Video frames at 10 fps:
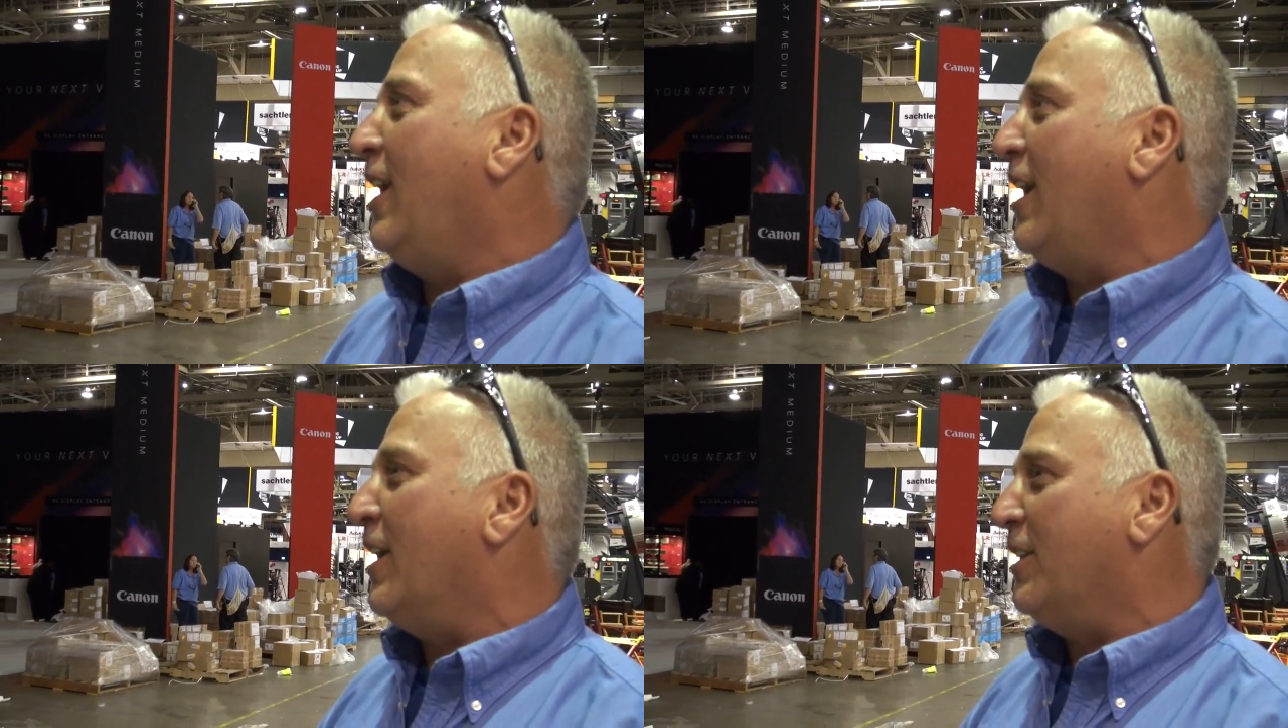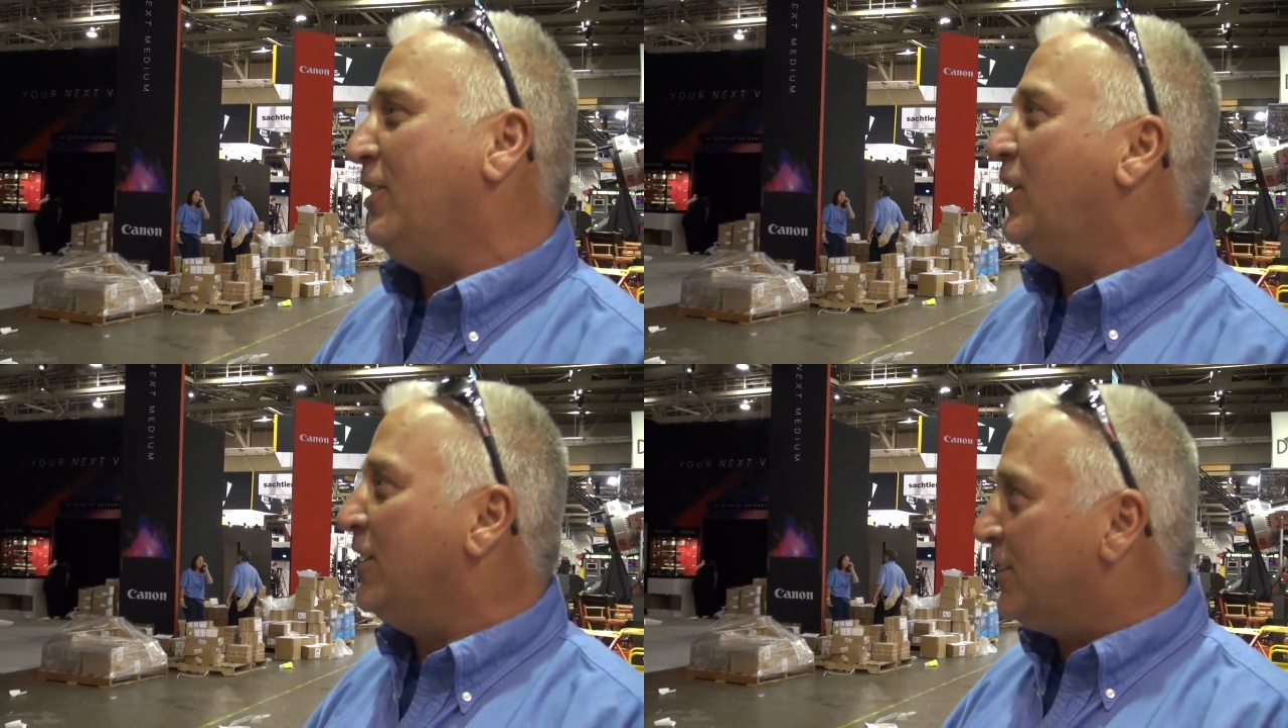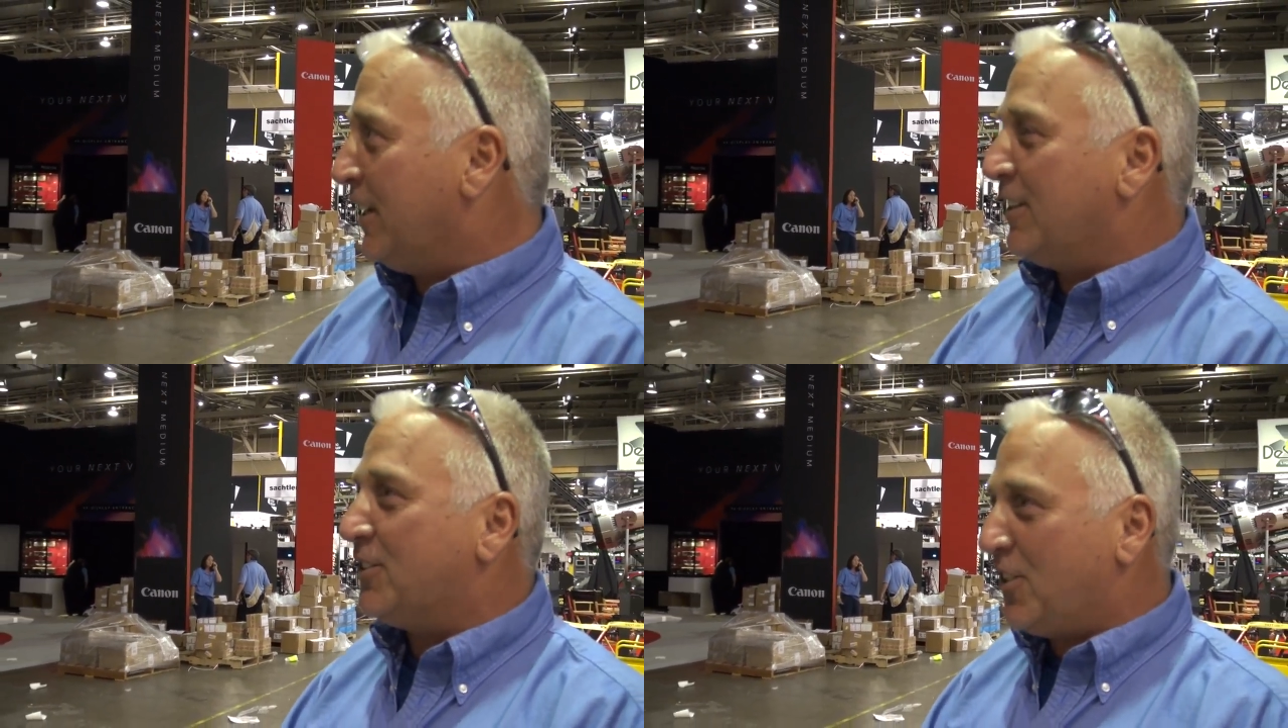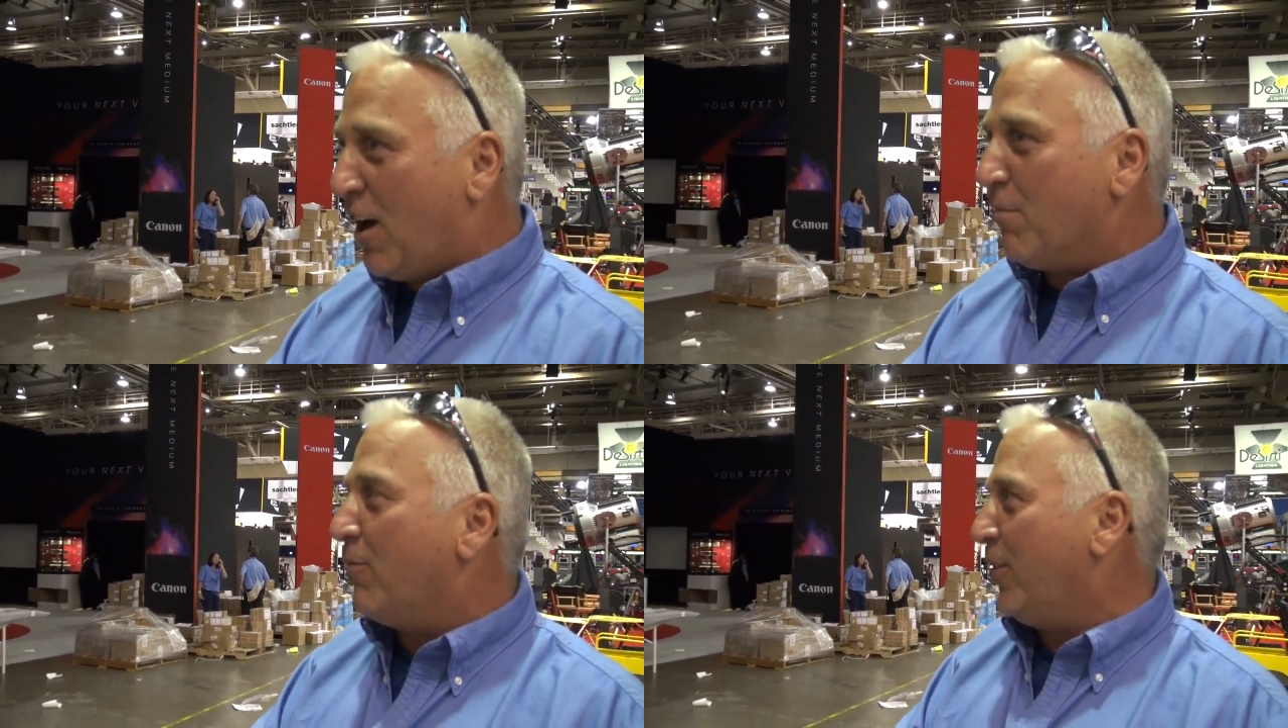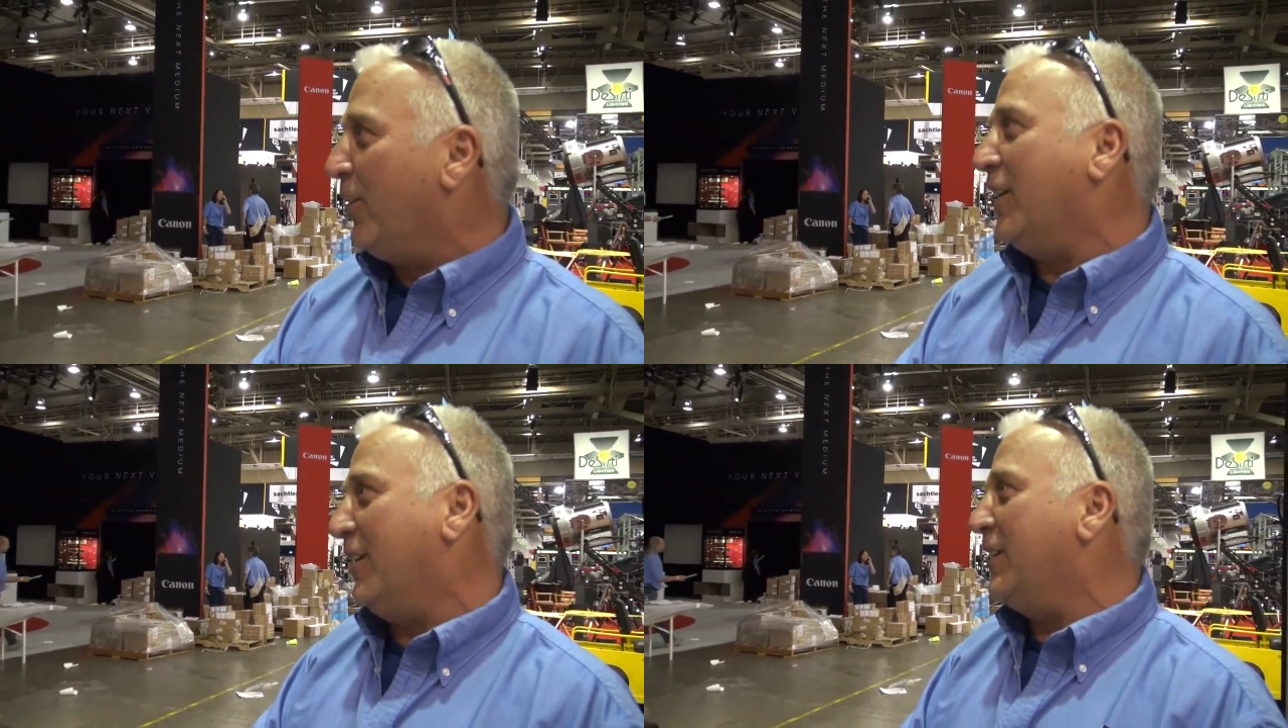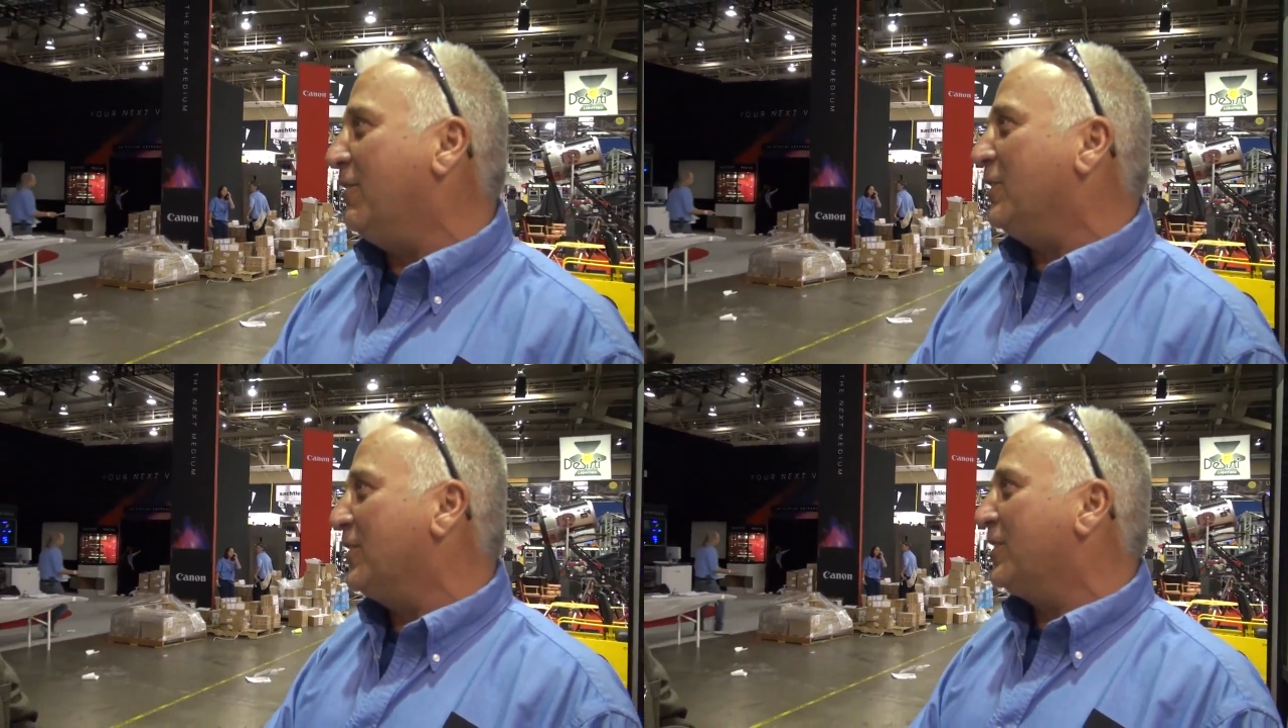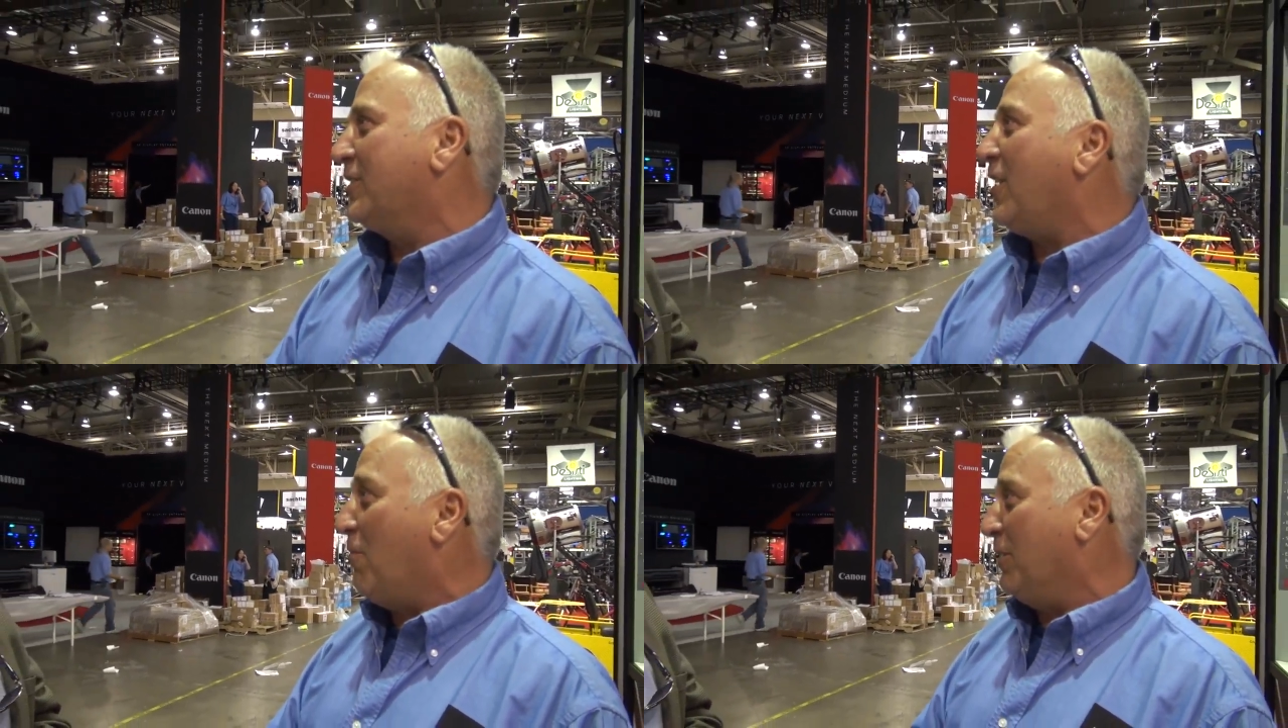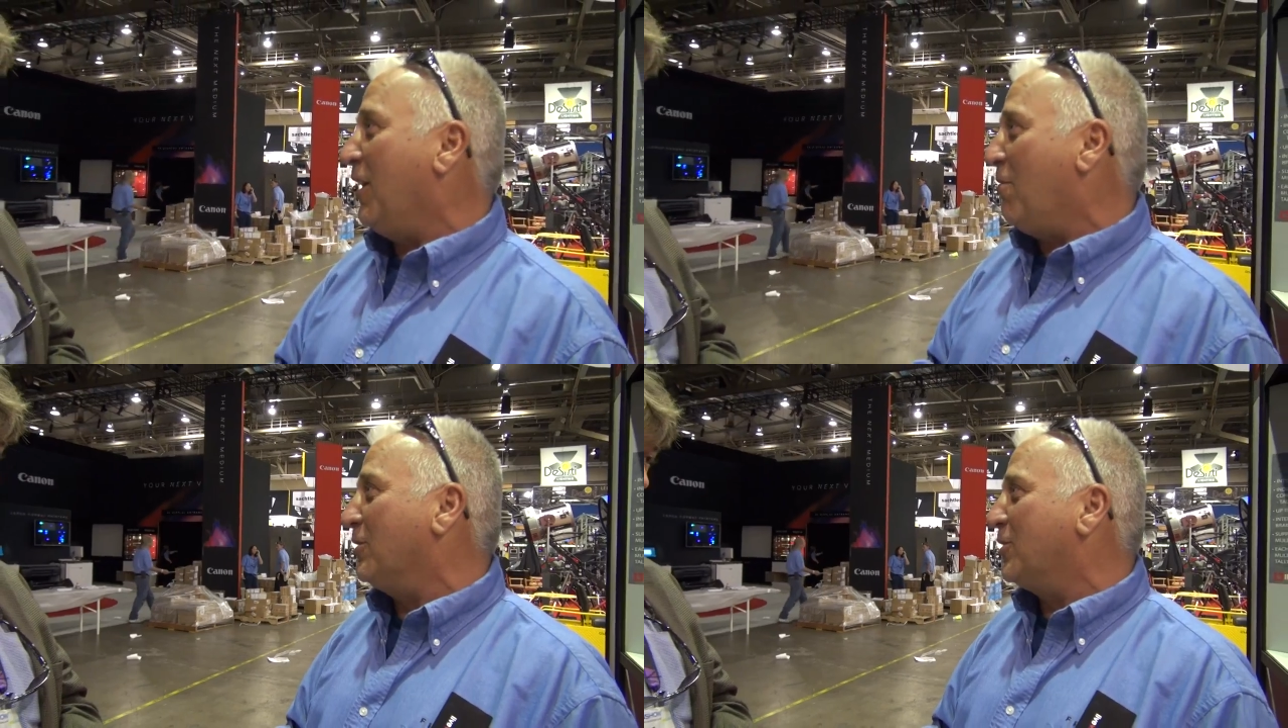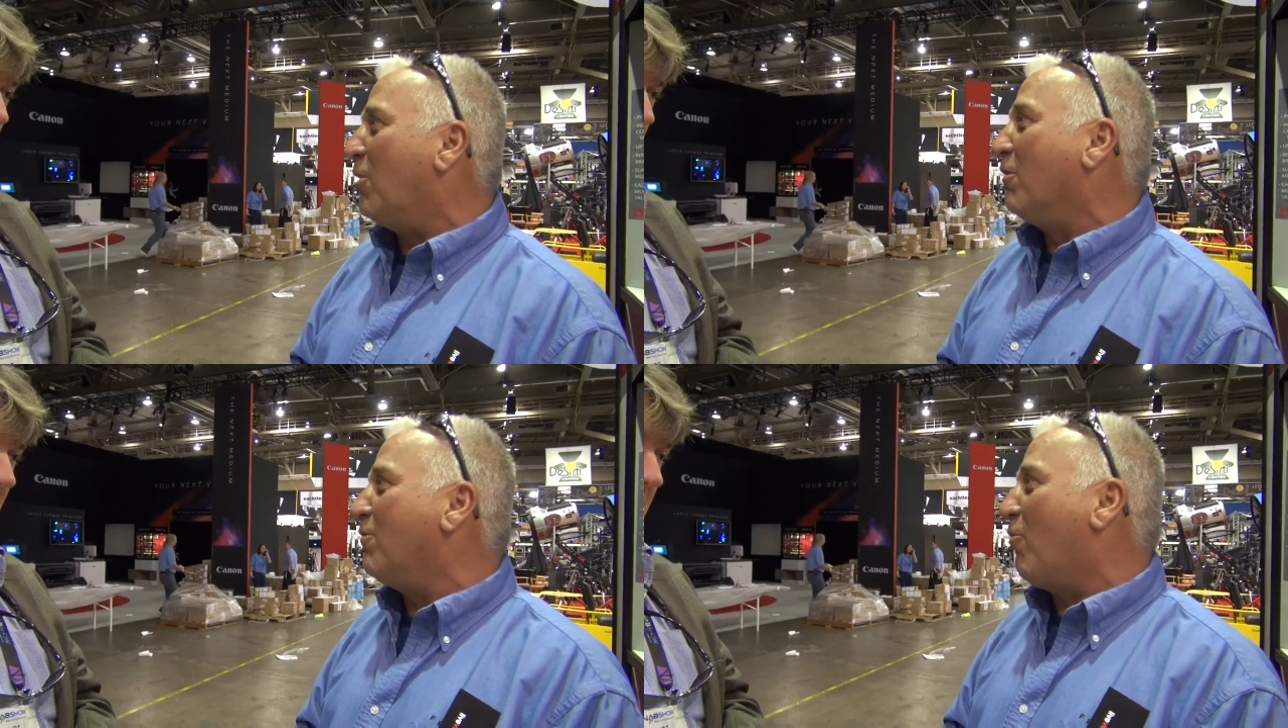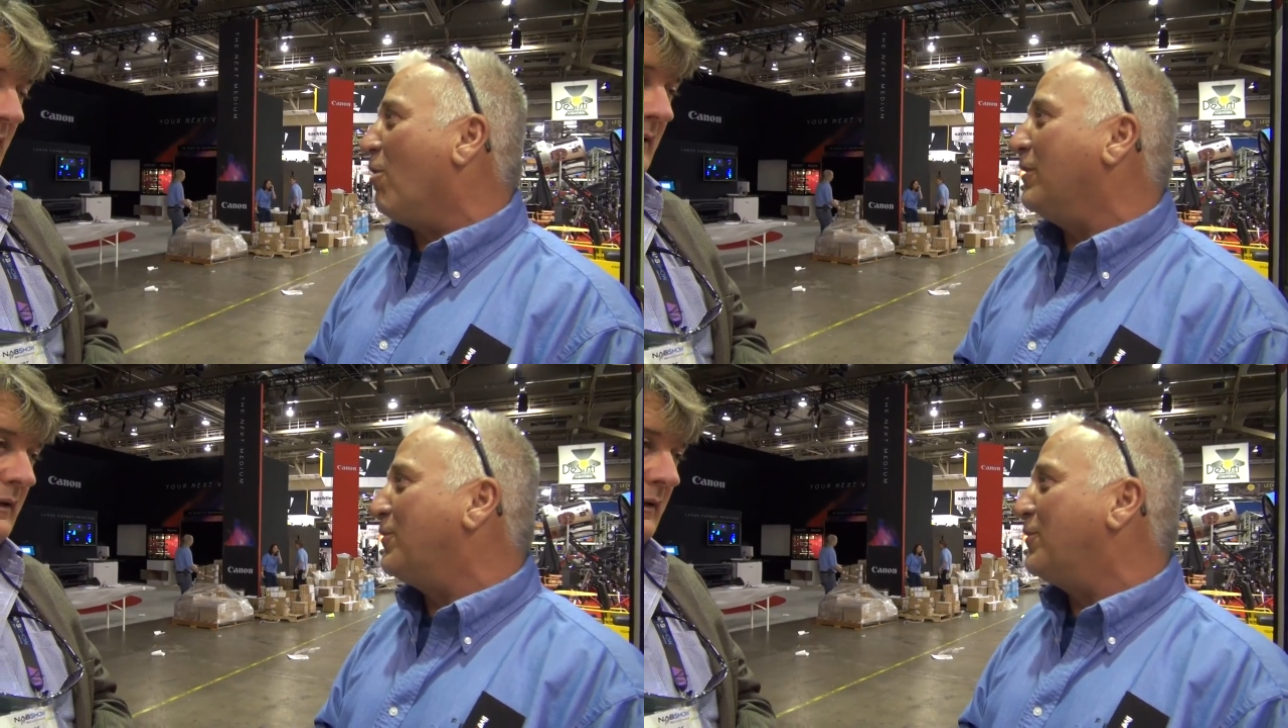and you could just get the somber feeling that it was almost over for him as